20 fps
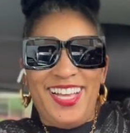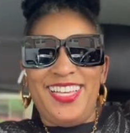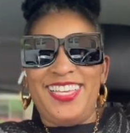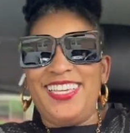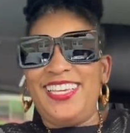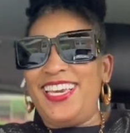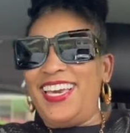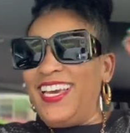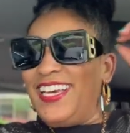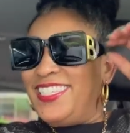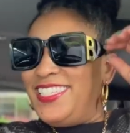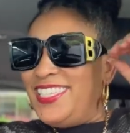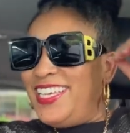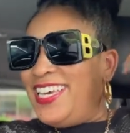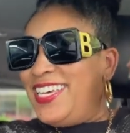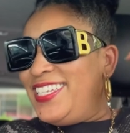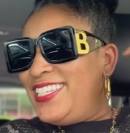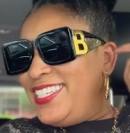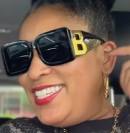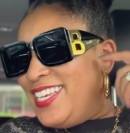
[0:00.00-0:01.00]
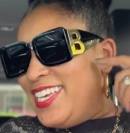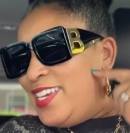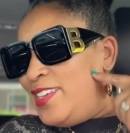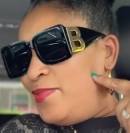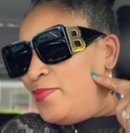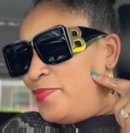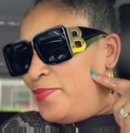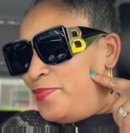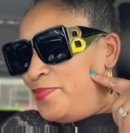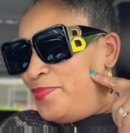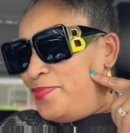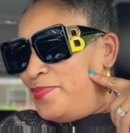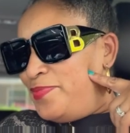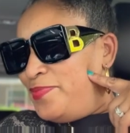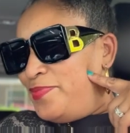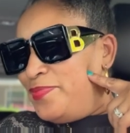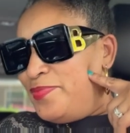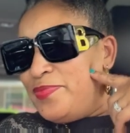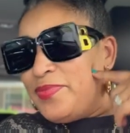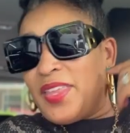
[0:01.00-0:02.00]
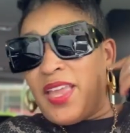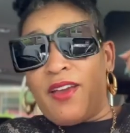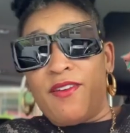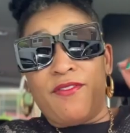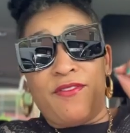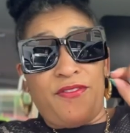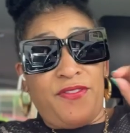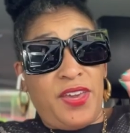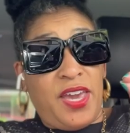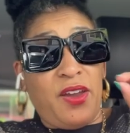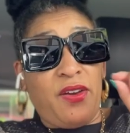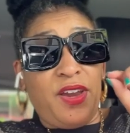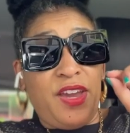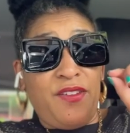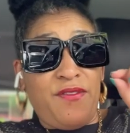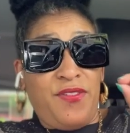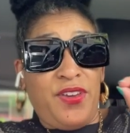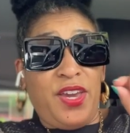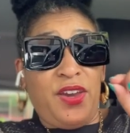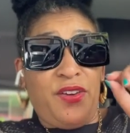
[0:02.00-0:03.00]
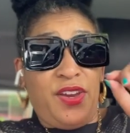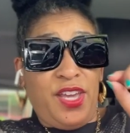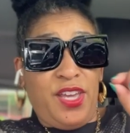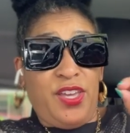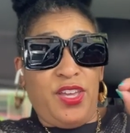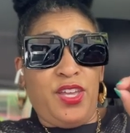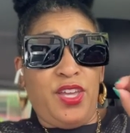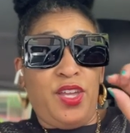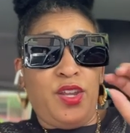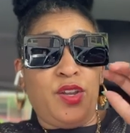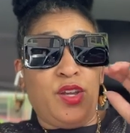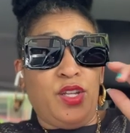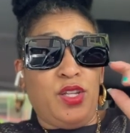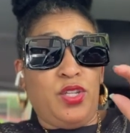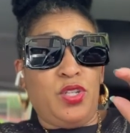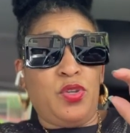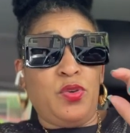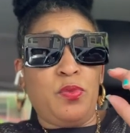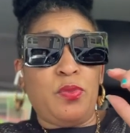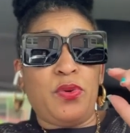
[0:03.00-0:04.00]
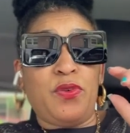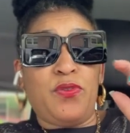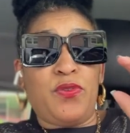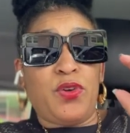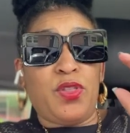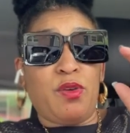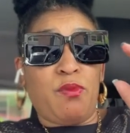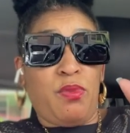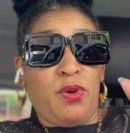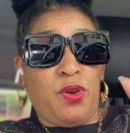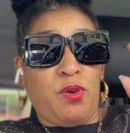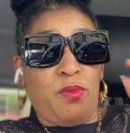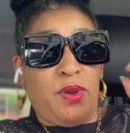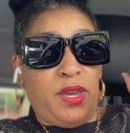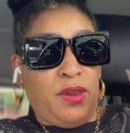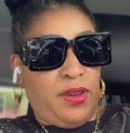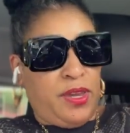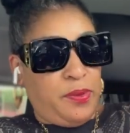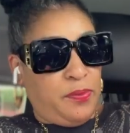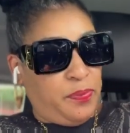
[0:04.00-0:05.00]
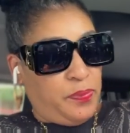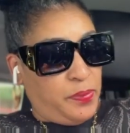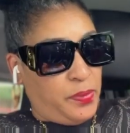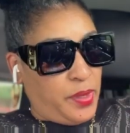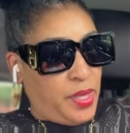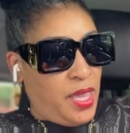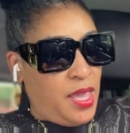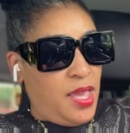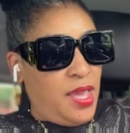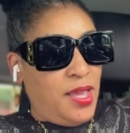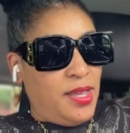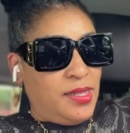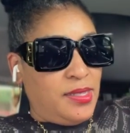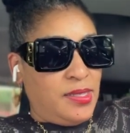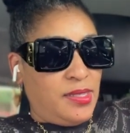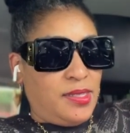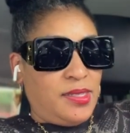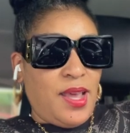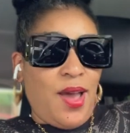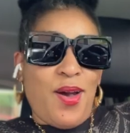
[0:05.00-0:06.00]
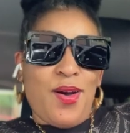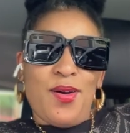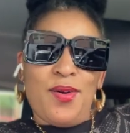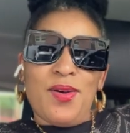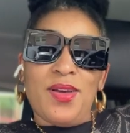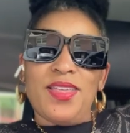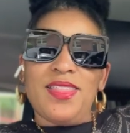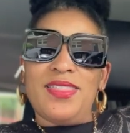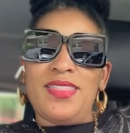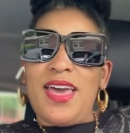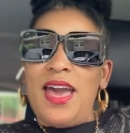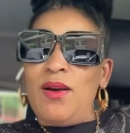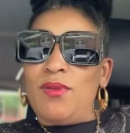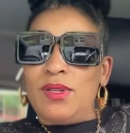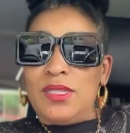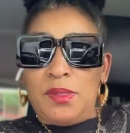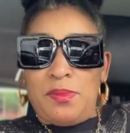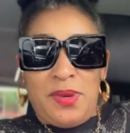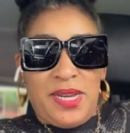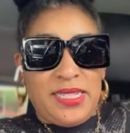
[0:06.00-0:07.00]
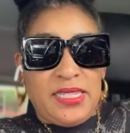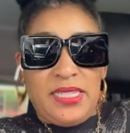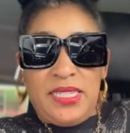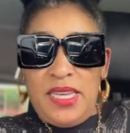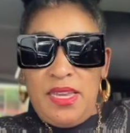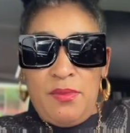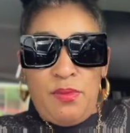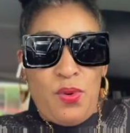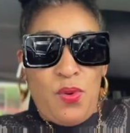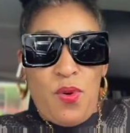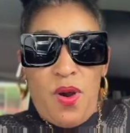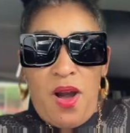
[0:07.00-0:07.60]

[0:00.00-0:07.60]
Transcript: yes, hunty. Mm -hmm. Very, very good dupe for the Burberry. So that was my Temu